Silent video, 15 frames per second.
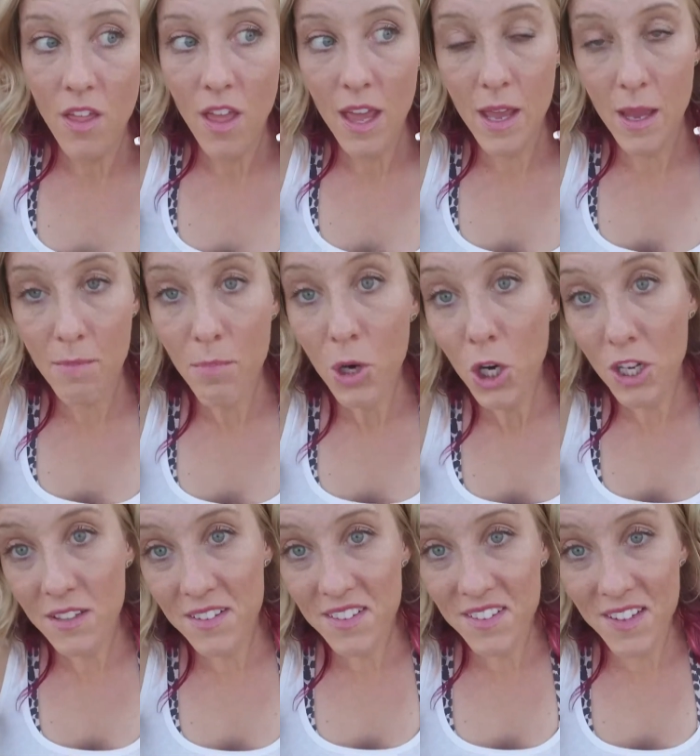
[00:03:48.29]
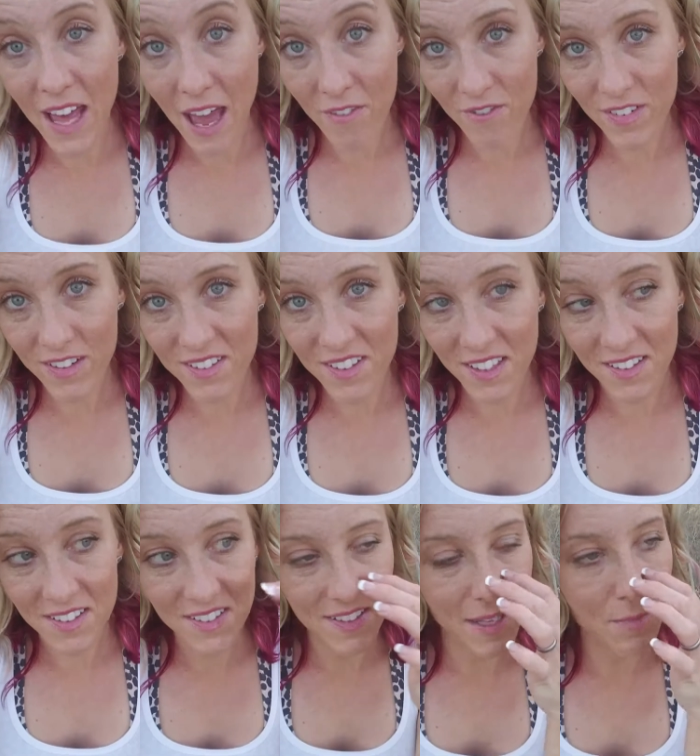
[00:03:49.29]
the
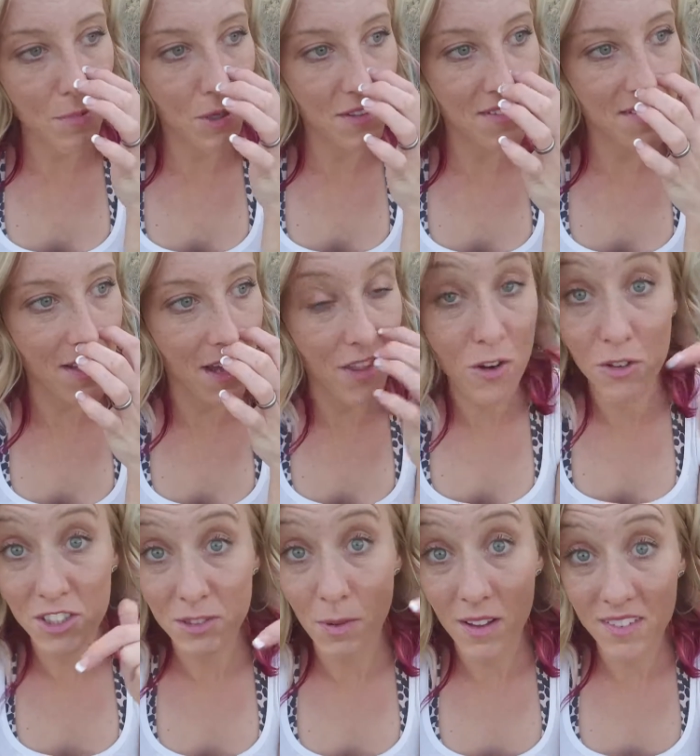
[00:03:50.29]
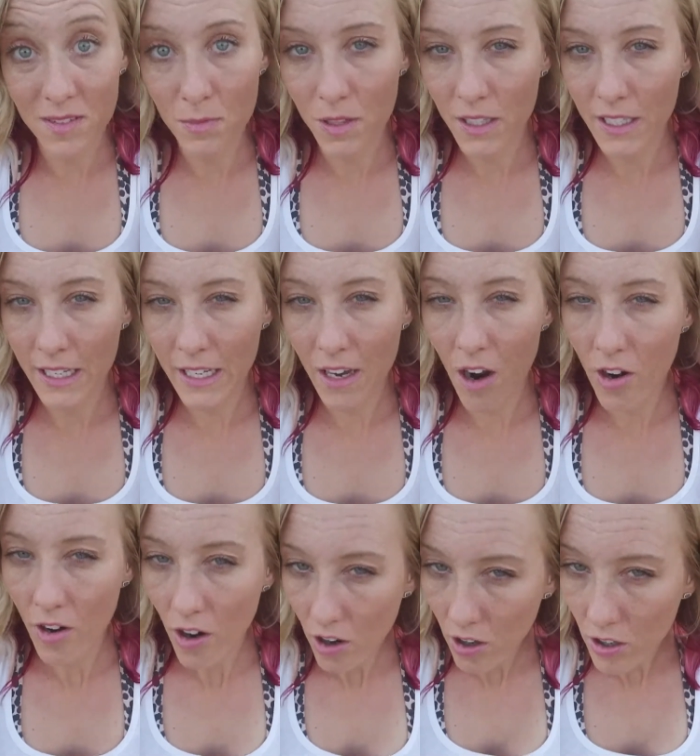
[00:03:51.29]
emphasis, it puts the responsibility on
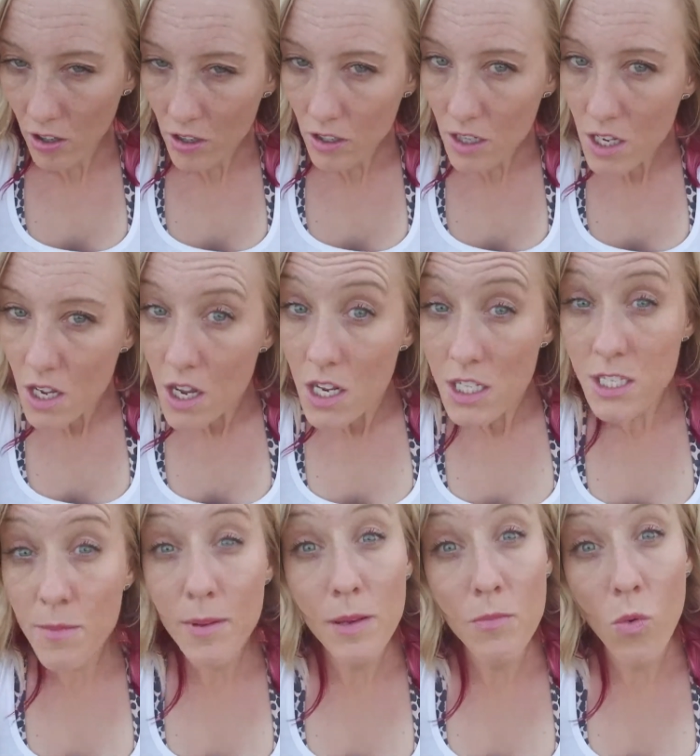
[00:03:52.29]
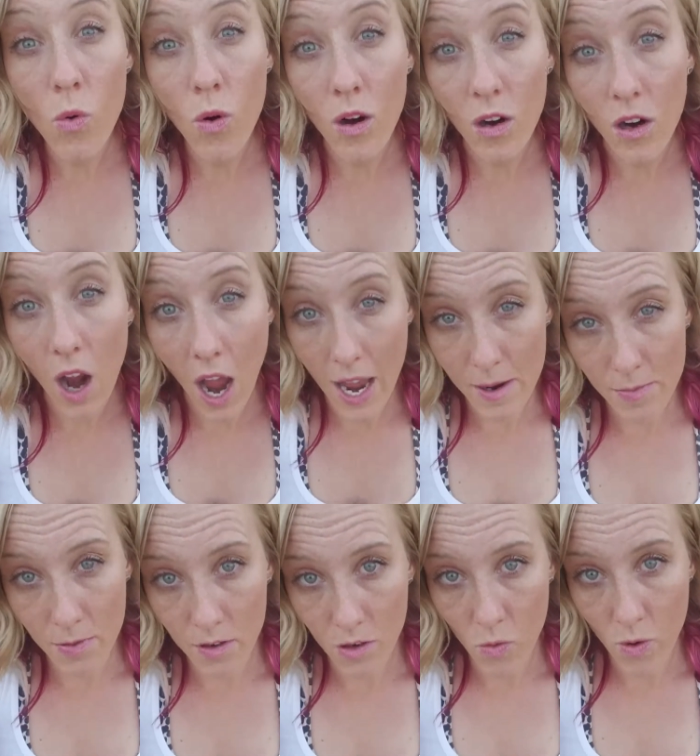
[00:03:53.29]
her to be more
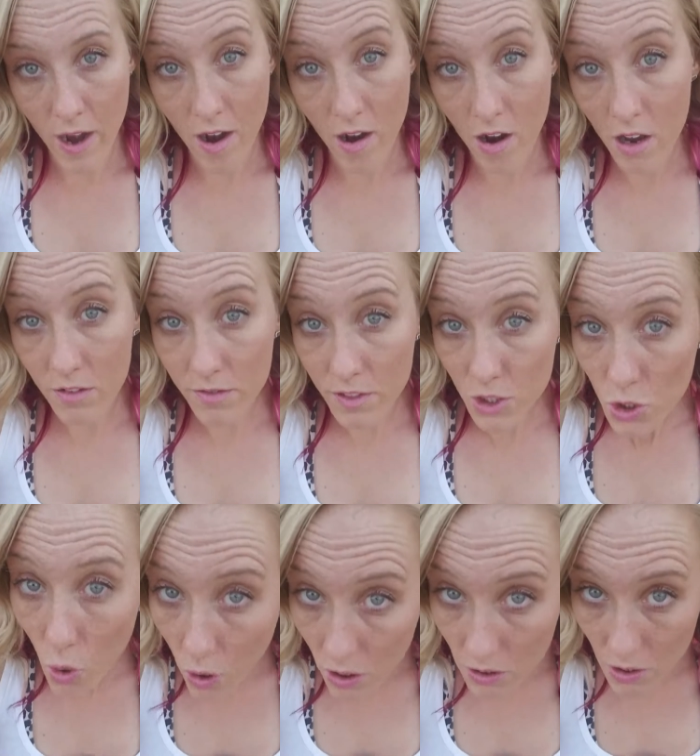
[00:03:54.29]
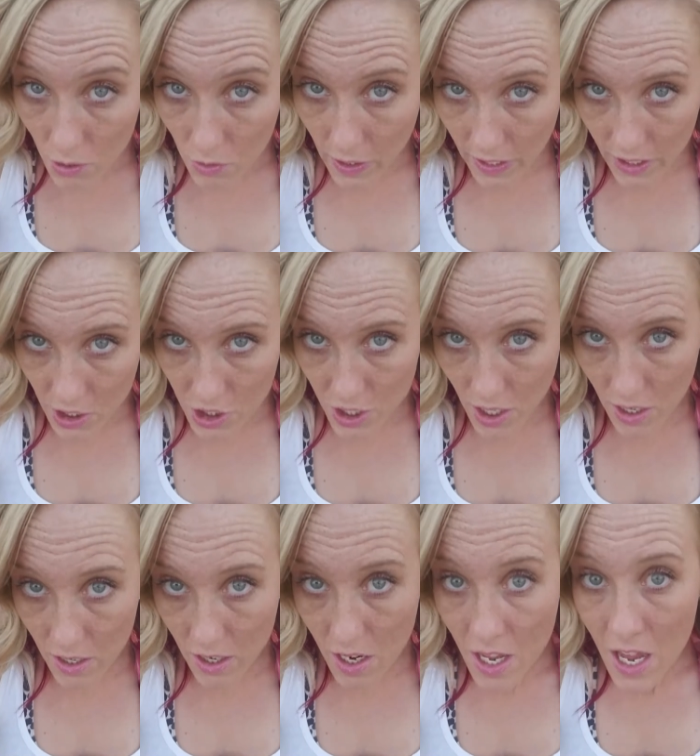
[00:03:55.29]
hyper aware of your
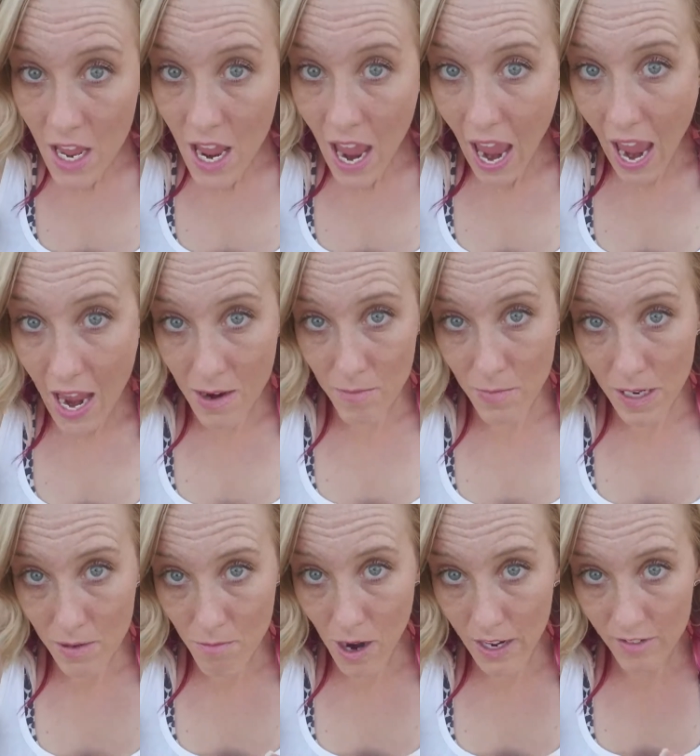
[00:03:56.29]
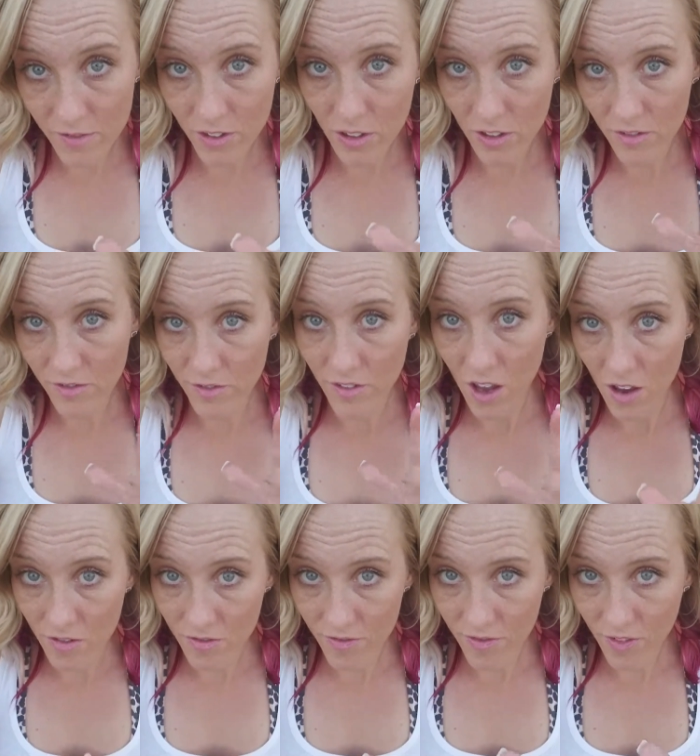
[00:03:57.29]
location and being mindful
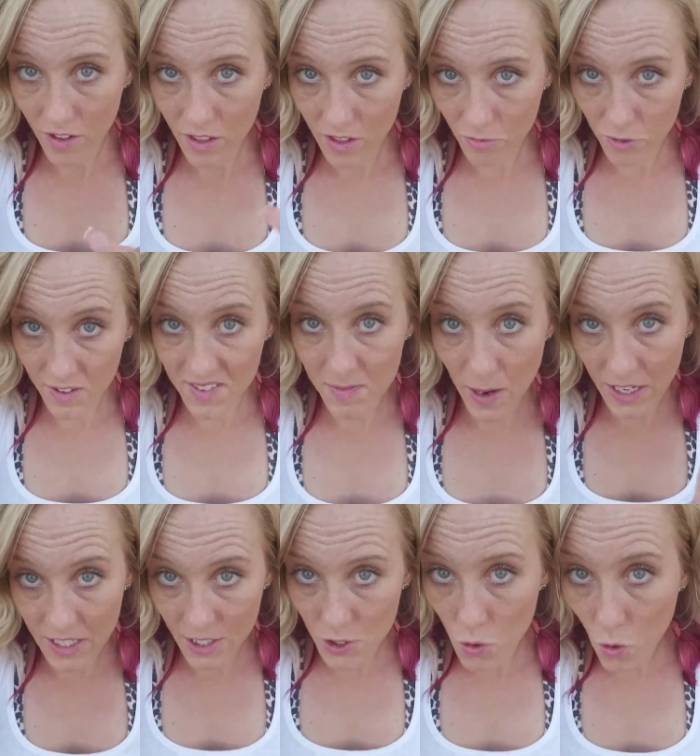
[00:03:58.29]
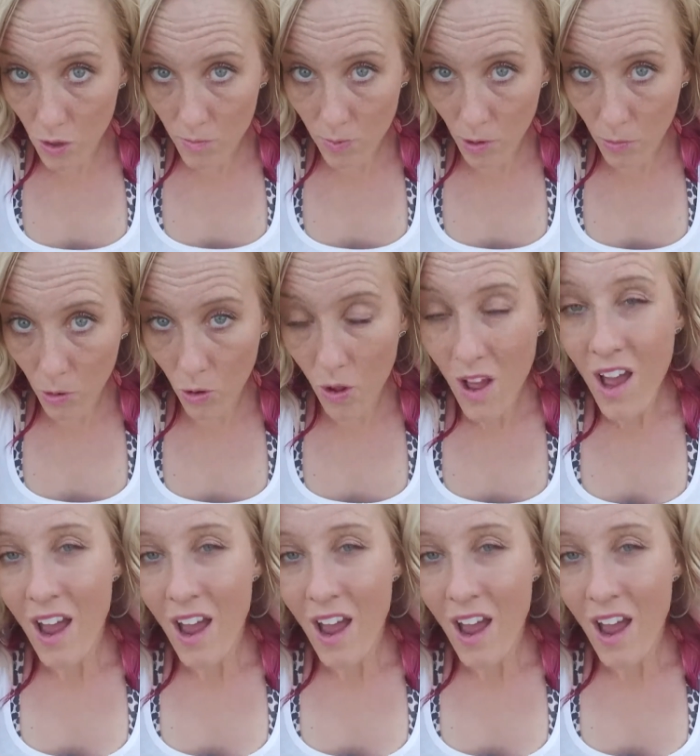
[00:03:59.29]
of respecting your bubble,